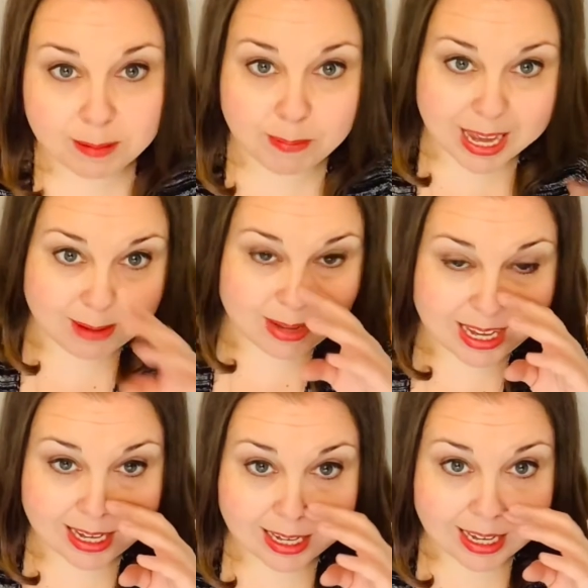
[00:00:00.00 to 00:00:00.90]

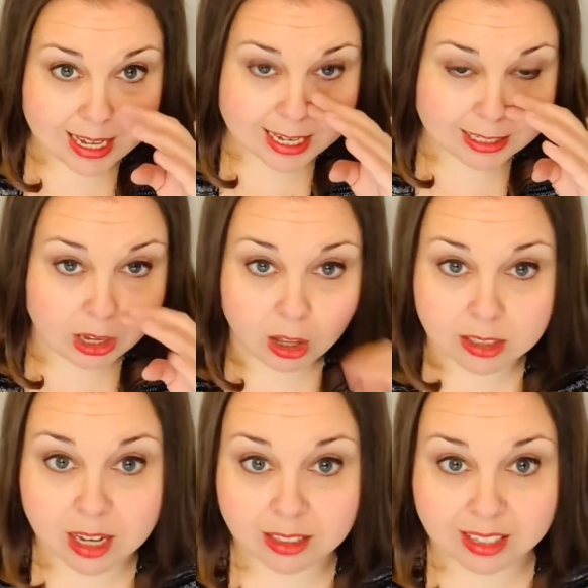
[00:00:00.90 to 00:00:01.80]
baby is
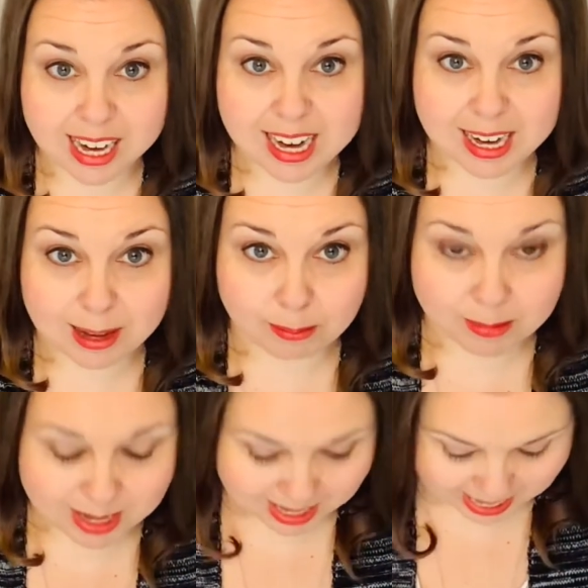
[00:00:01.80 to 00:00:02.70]
called a lamb,
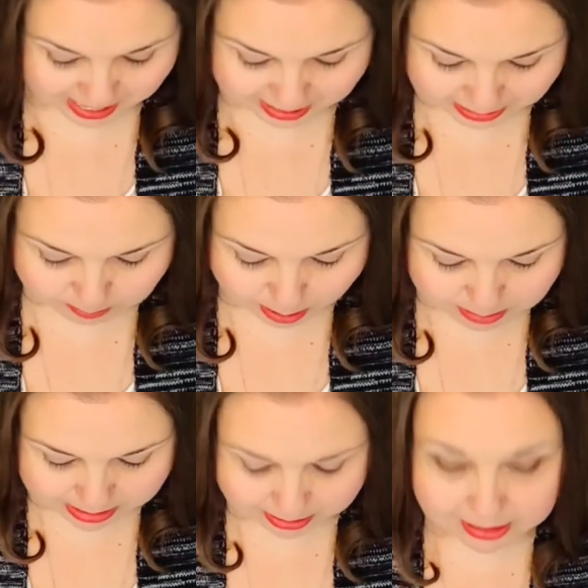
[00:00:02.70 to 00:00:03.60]
and its
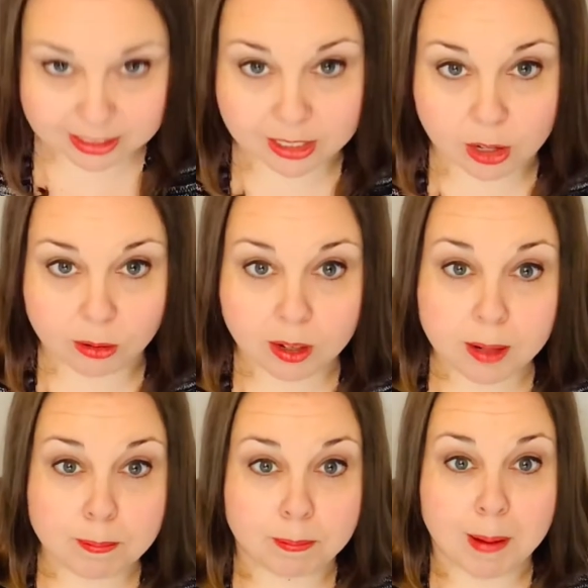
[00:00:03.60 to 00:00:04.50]
mummy likes to go
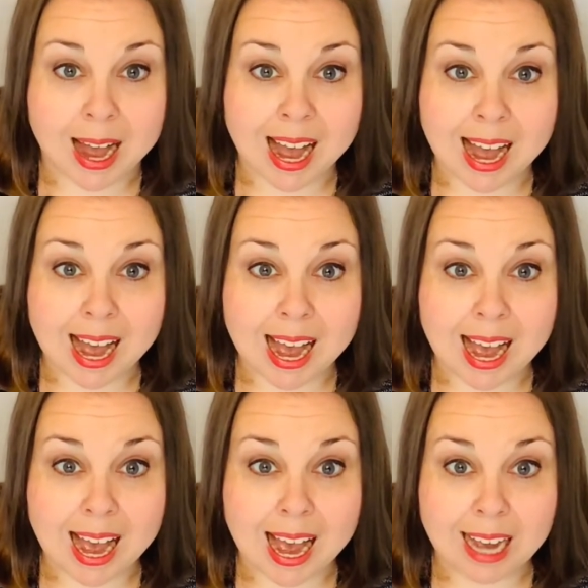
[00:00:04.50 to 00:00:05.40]

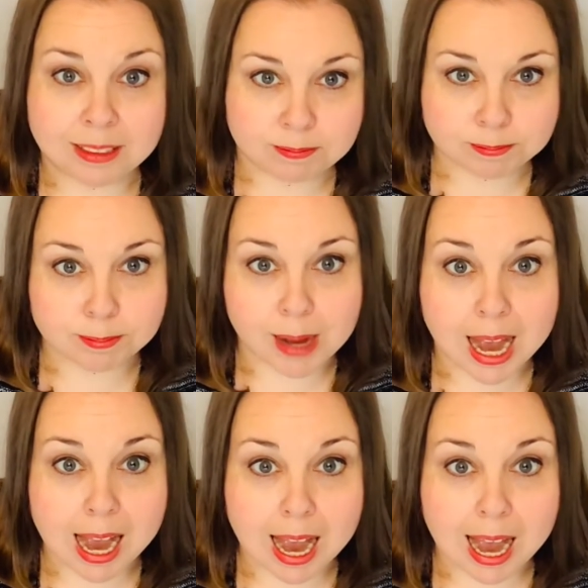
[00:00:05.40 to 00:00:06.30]
ba
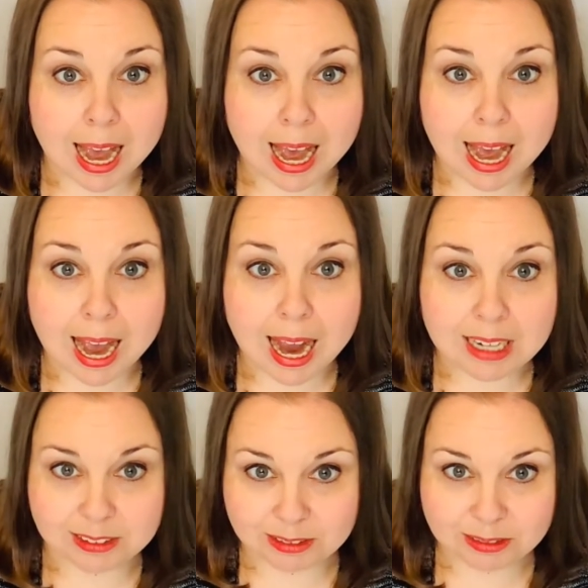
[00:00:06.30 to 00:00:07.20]
ba.
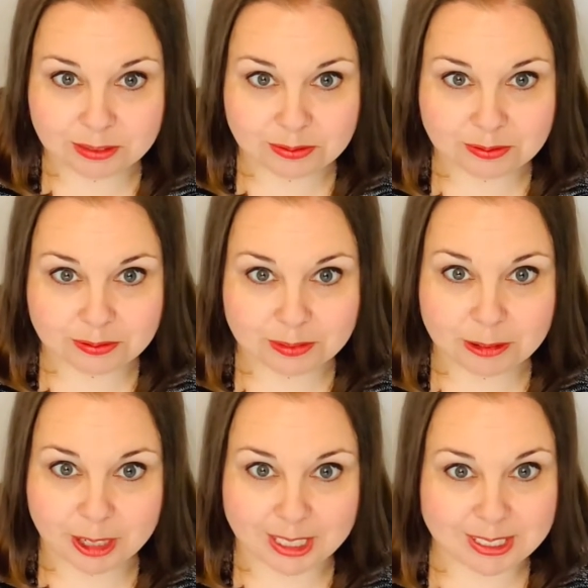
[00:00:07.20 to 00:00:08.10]

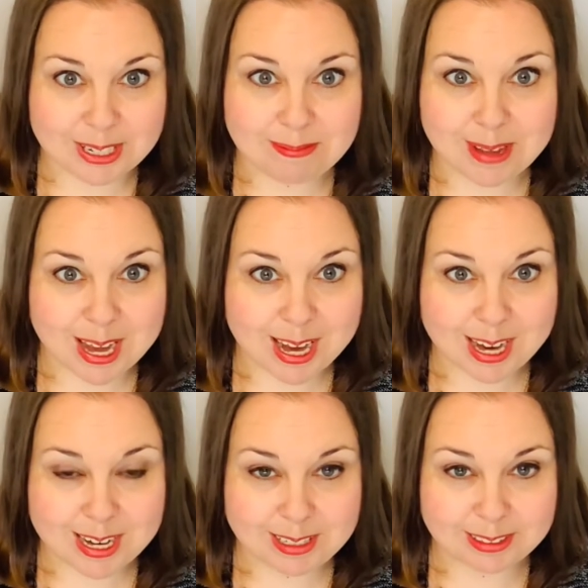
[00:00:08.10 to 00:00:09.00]
What could it be?